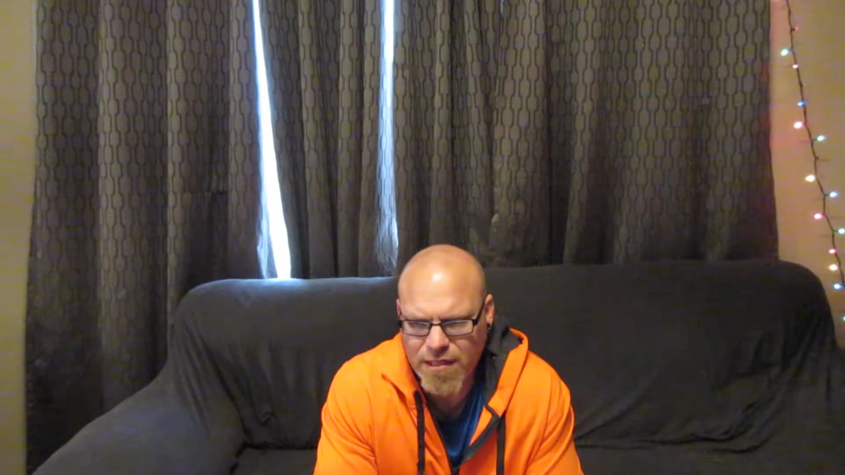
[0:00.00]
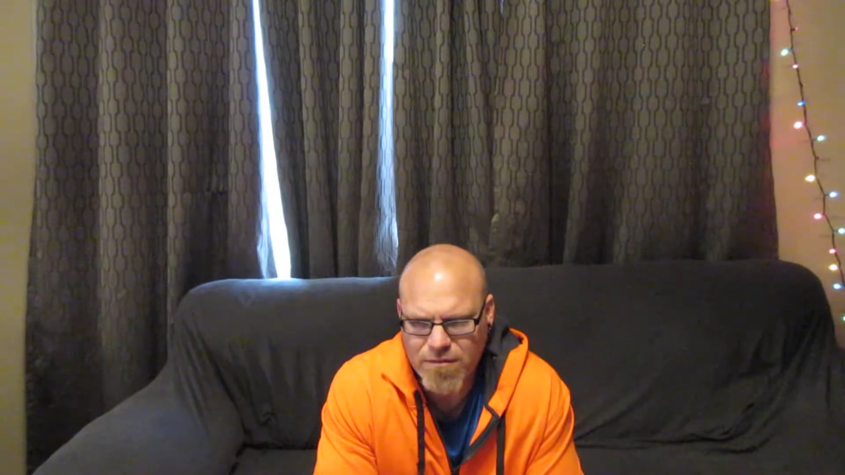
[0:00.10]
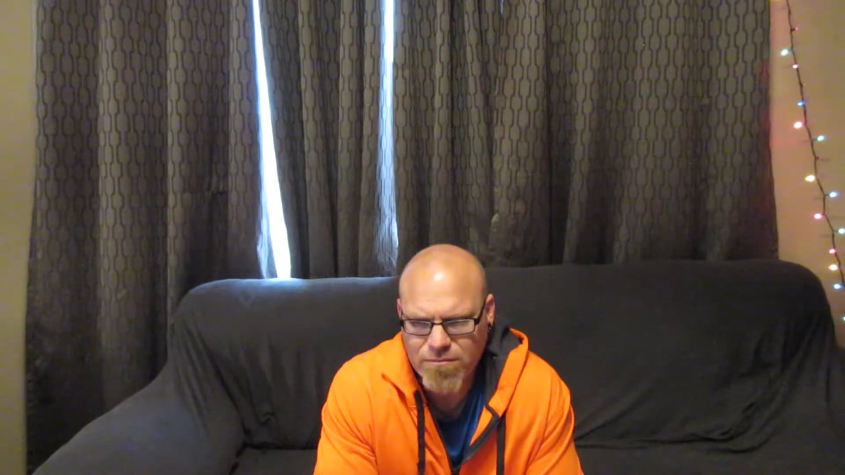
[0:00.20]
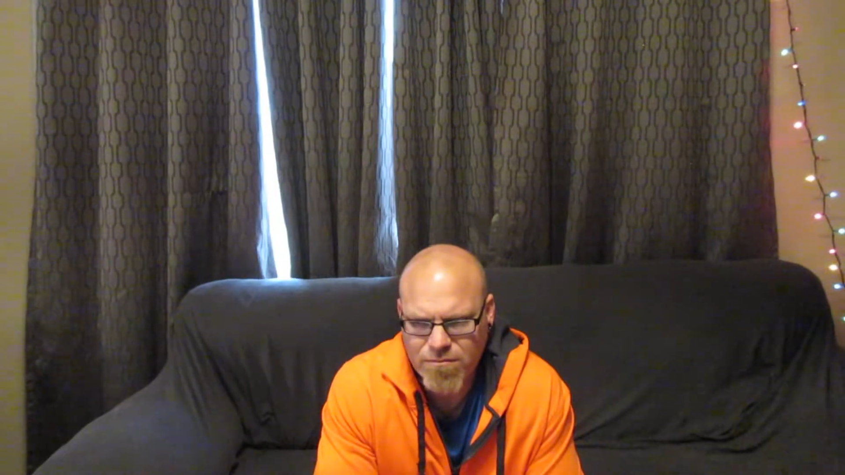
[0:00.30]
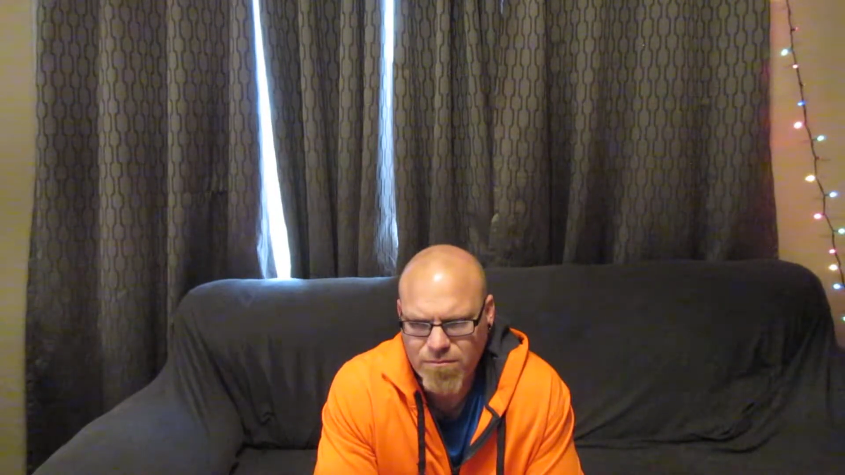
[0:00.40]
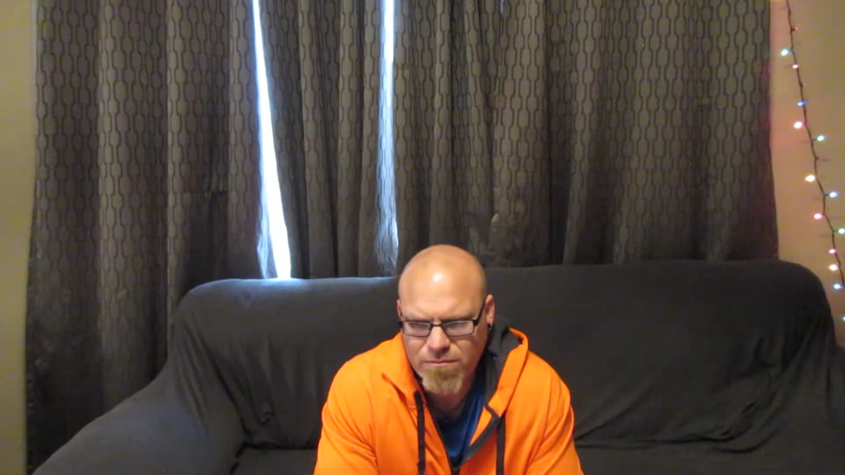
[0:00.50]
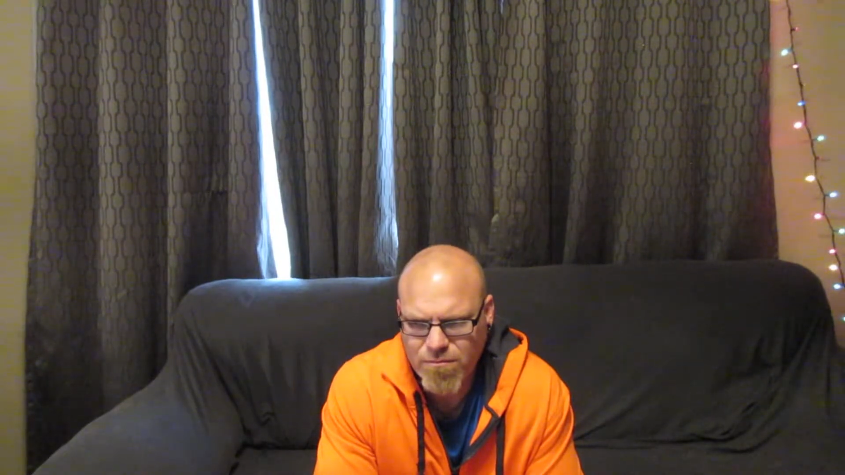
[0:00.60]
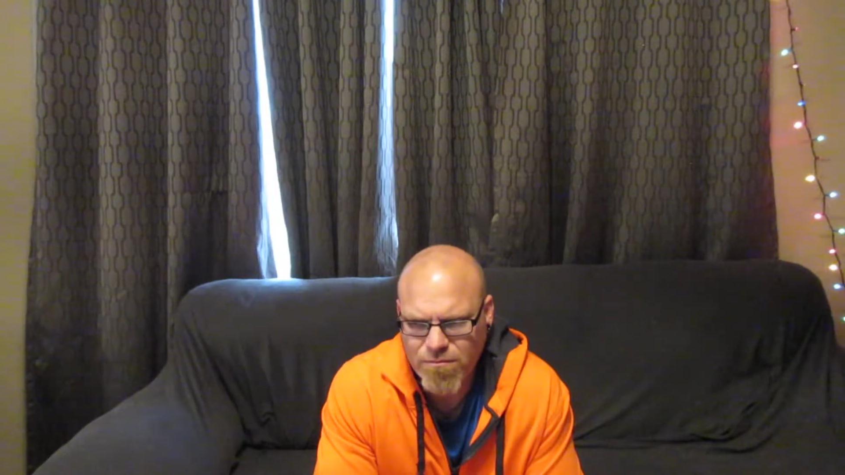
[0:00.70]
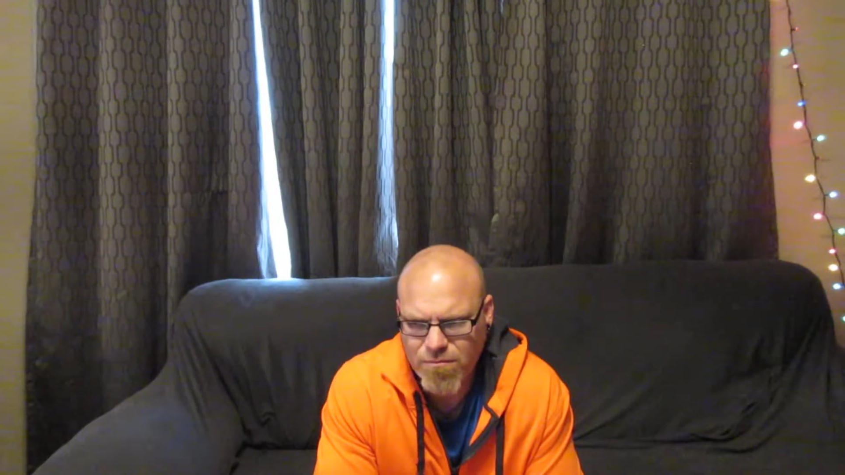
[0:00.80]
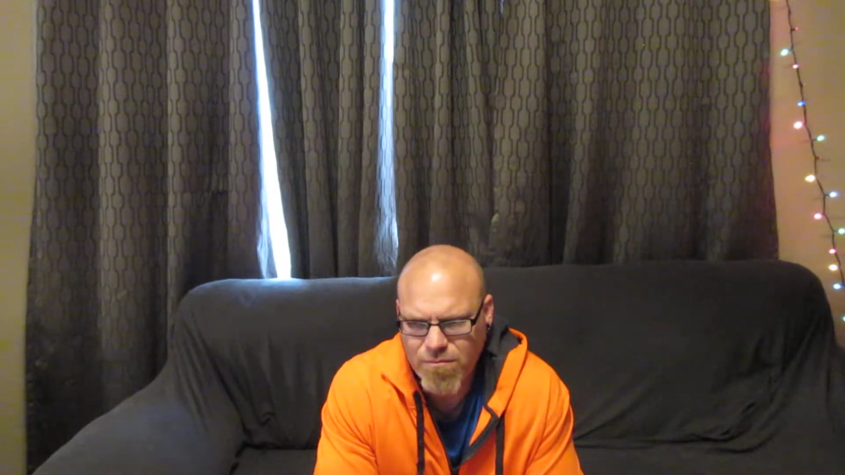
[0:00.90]
and
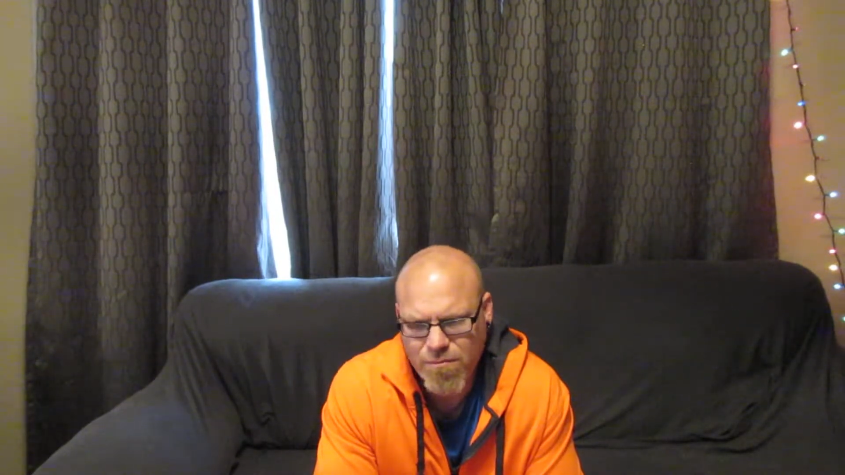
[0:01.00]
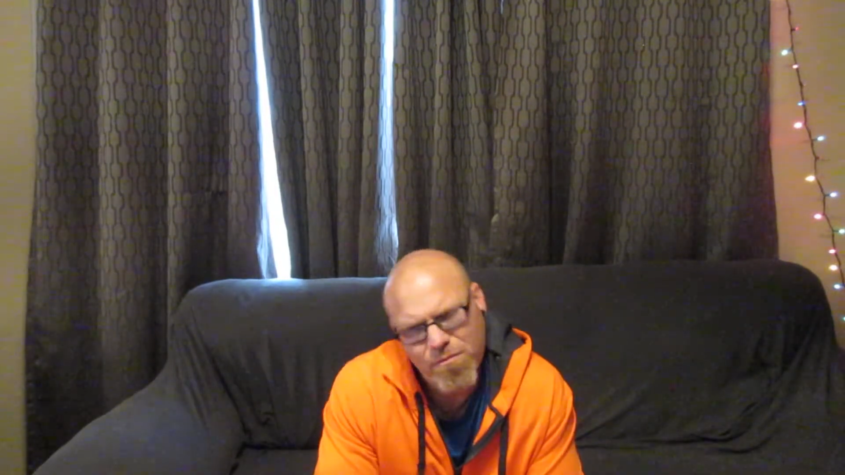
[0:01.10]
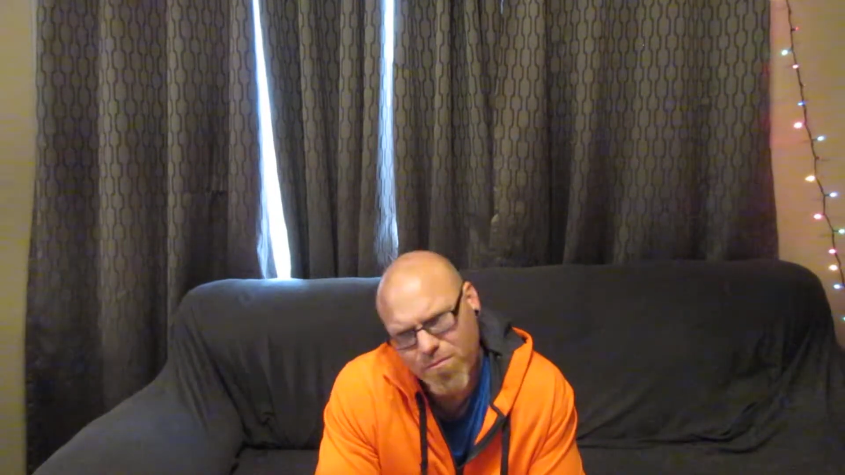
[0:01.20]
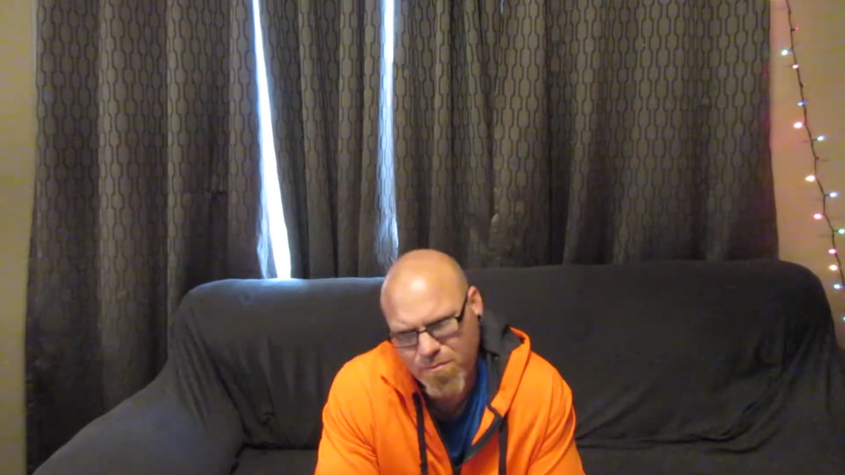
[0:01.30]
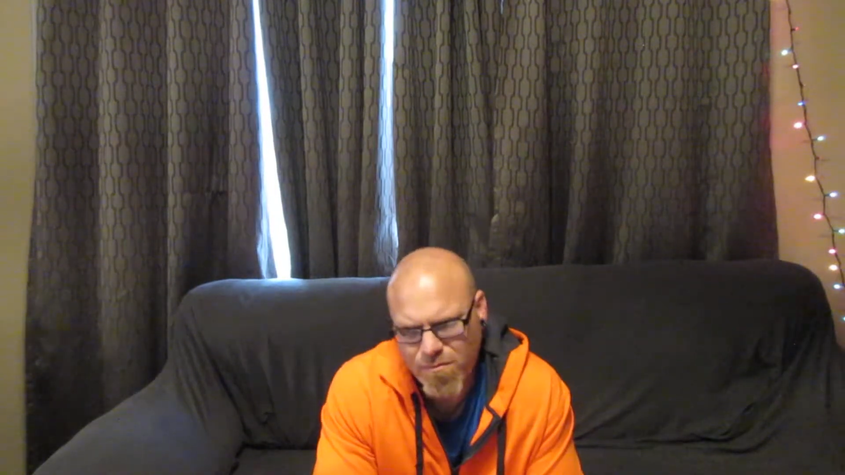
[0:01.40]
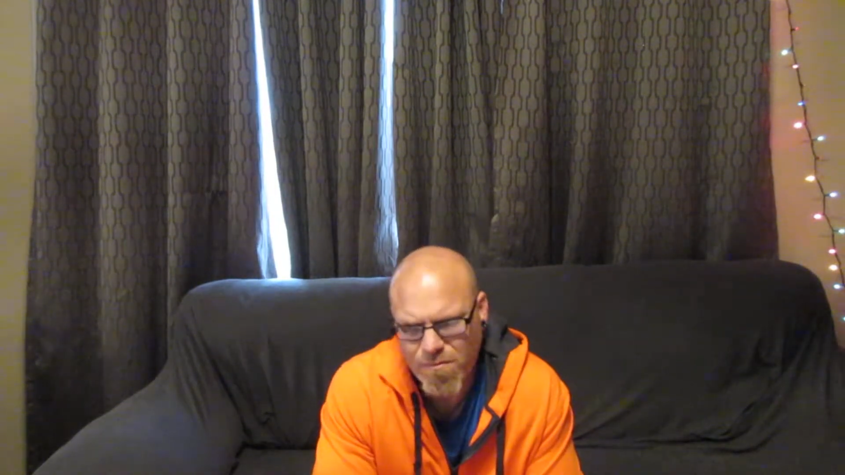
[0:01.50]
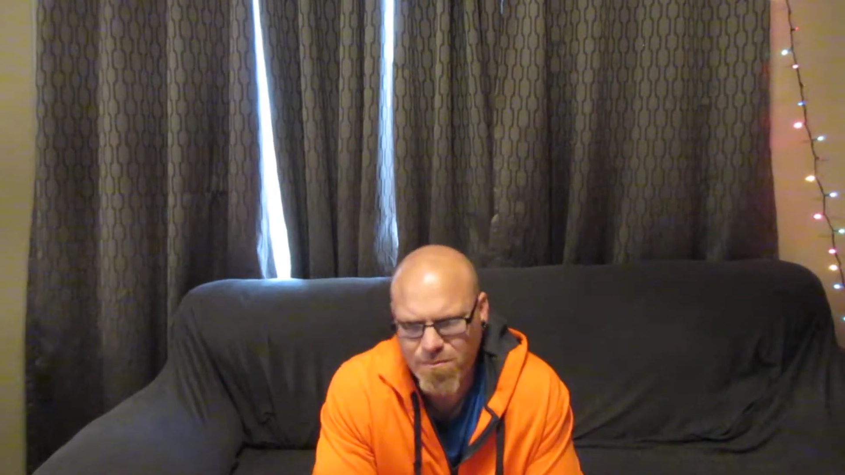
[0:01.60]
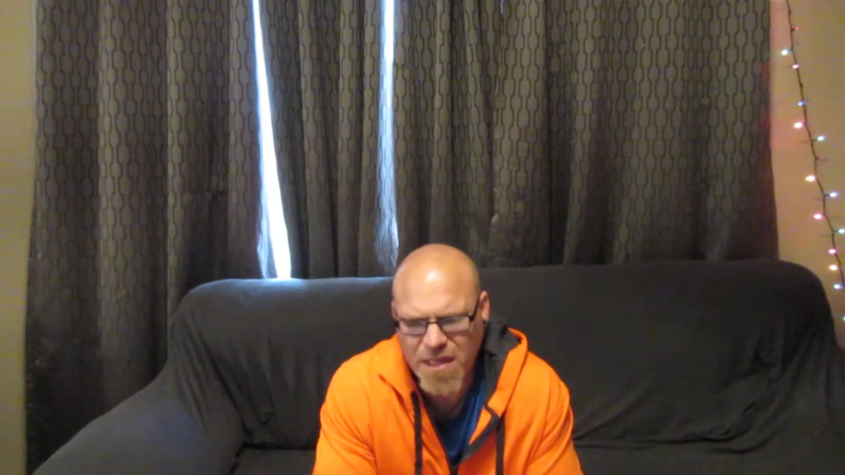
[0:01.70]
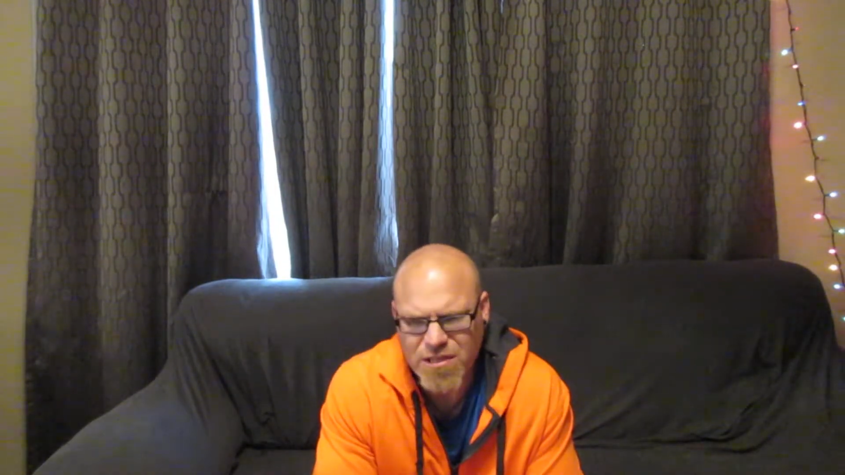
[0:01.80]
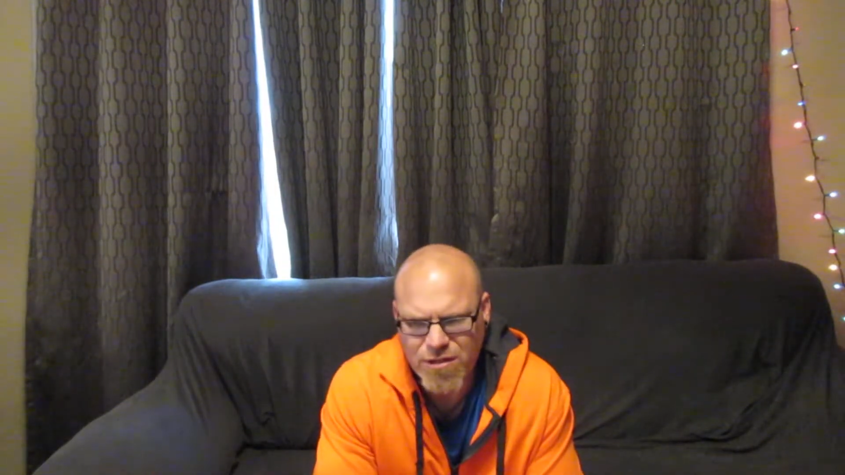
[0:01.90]

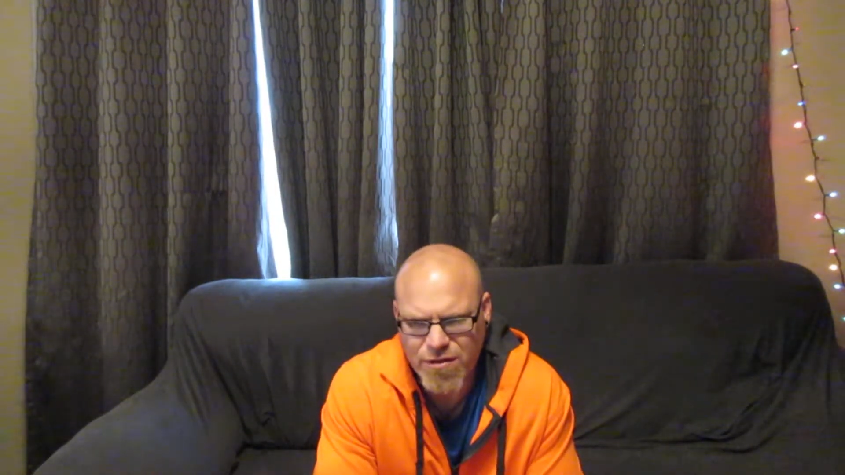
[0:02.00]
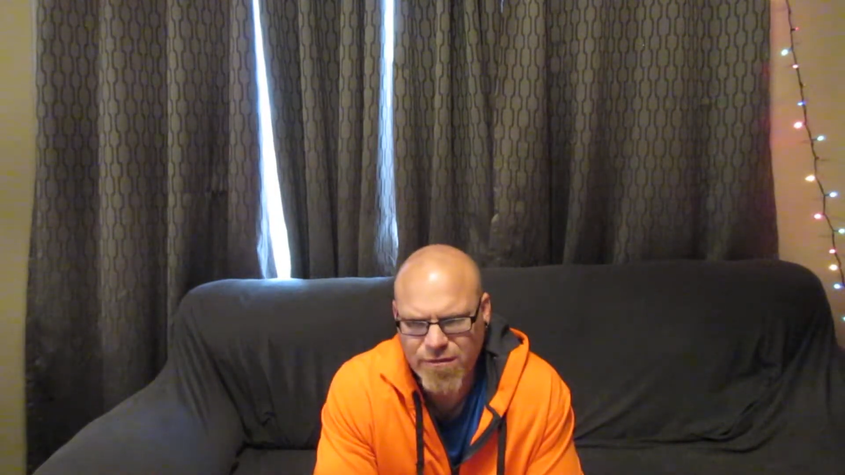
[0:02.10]
basically